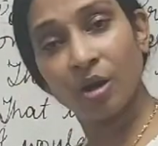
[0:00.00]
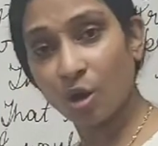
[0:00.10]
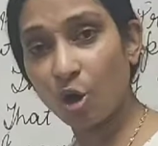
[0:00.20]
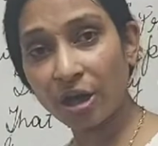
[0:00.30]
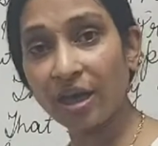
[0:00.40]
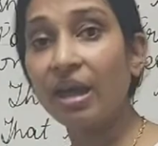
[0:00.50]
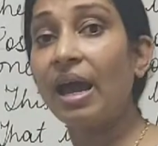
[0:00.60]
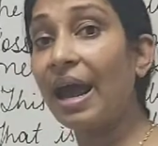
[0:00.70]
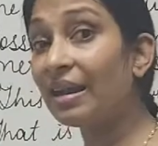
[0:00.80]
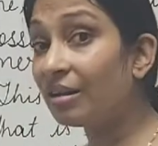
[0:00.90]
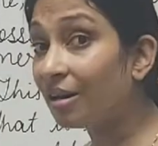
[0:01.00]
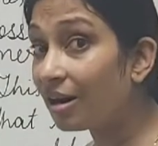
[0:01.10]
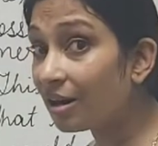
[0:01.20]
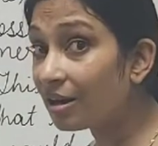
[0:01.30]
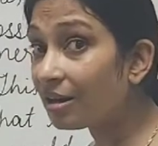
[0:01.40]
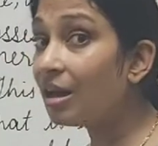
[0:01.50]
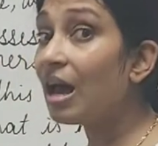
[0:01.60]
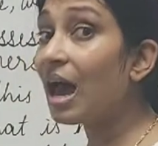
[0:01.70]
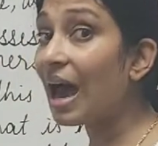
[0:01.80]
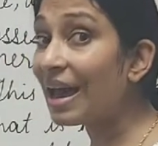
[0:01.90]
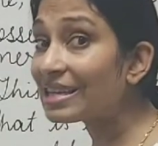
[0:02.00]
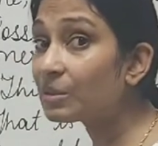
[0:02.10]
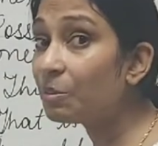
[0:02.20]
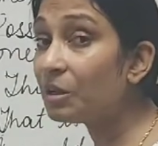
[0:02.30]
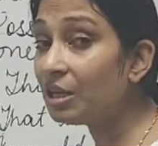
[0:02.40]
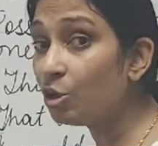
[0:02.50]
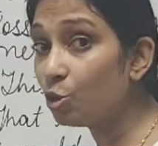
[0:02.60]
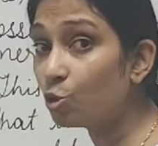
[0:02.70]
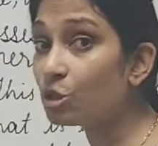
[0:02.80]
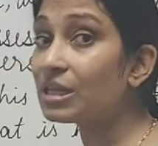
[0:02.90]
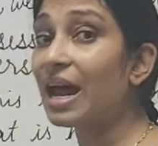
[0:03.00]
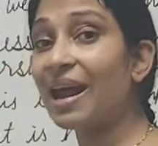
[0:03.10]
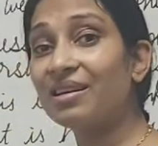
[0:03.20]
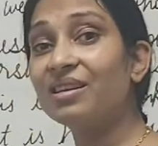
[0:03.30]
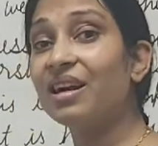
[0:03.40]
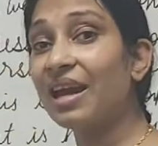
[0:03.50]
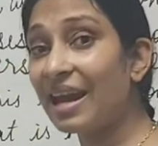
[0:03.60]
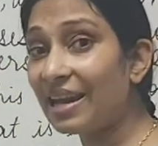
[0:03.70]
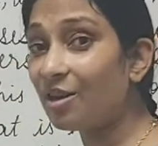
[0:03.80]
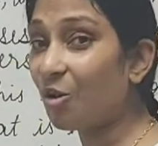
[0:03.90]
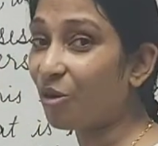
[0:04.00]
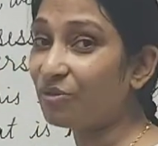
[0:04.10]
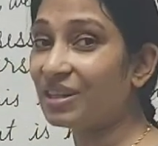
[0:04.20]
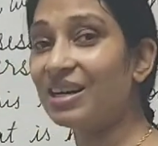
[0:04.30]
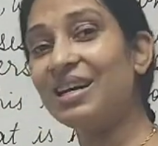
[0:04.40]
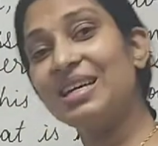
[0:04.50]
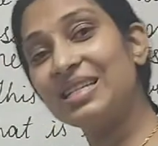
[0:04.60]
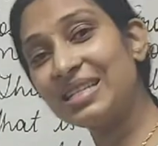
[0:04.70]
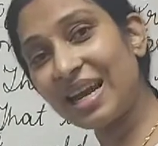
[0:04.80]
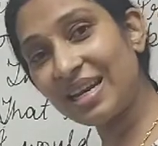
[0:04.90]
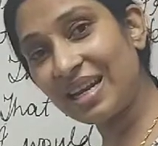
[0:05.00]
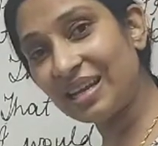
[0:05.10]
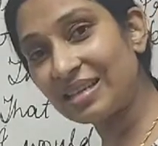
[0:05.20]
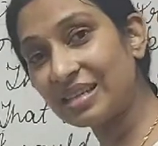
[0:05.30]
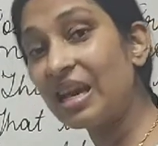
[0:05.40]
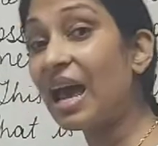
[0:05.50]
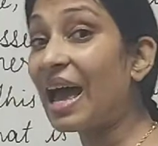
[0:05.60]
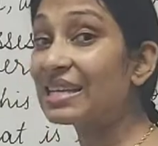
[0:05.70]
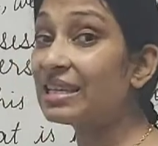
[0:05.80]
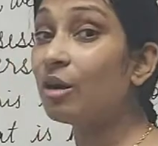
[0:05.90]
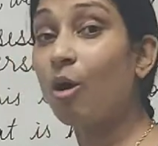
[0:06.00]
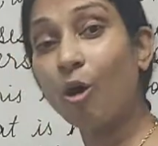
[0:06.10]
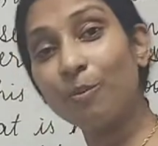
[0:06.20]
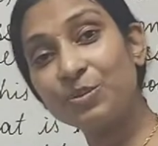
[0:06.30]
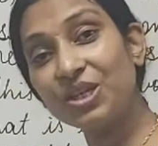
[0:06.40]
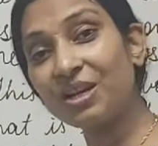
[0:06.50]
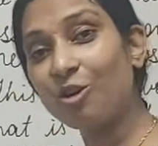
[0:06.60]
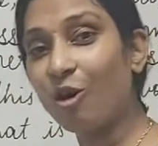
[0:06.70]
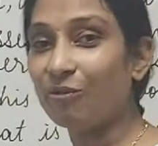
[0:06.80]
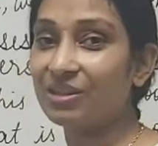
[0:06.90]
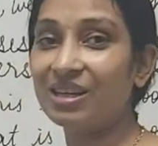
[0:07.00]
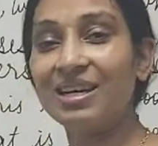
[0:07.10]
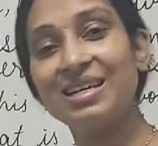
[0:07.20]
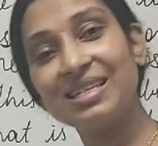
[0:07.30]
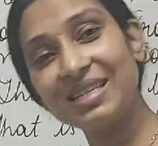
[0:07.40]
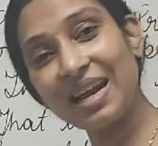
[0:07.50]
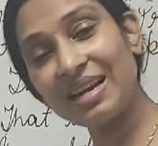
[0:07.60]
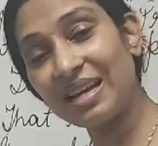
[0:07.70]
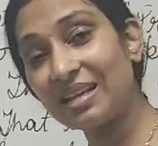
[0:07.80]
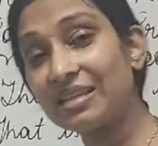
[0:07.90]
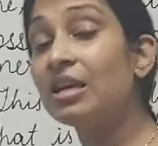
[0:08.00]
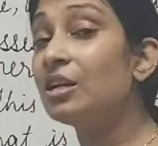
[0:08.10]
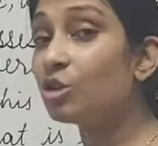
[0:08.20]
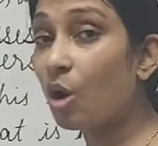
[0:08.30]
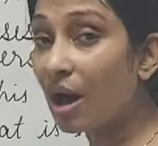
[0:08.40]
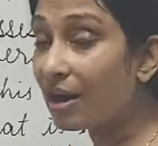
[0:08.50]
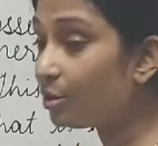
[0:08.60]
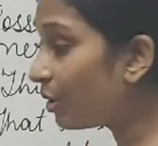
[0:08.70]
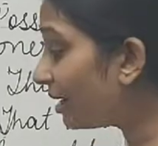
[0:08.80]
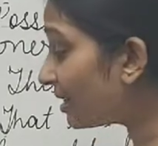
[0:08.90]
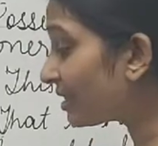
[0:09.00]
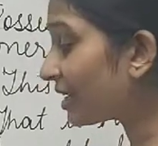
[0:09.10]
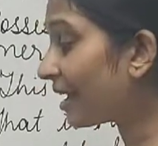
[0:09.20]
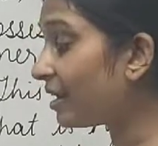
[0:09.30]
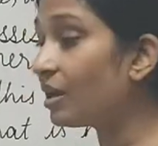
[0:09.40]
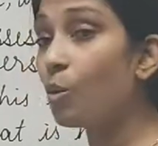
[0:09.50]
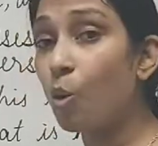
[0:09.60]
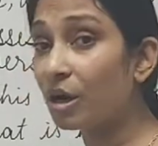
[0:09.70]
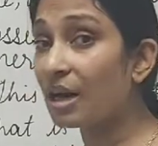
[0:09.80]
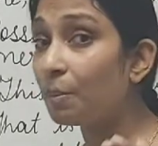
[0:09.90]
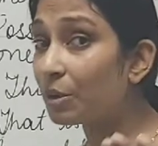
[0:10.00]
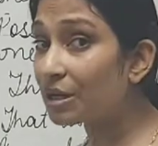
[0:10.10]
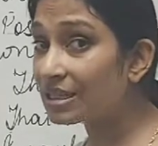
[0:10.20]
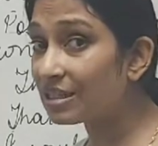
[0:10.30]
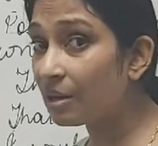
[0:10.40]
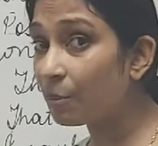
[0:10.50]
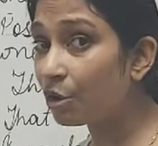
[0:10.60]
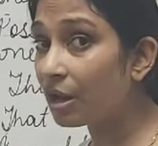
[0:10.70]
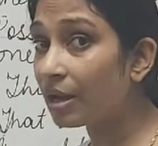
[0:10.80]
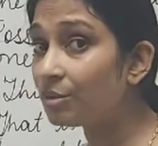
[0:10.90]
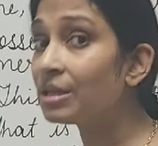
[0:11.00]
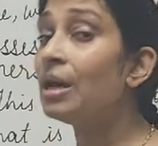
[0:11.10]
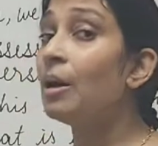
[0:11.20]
Okay, and her has been used at the end of the sentence as an object of the sentence. So, are you understanding what are personal pronouns?